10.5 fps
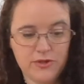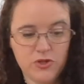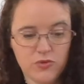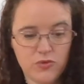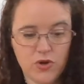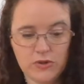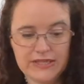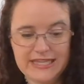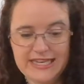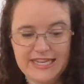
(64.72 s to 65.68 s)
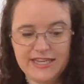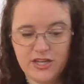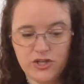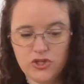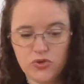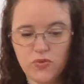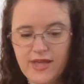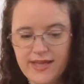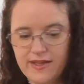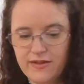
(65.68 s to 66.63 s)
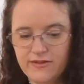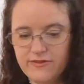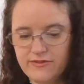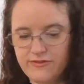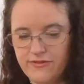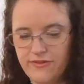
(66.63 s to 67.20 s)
you only need 12.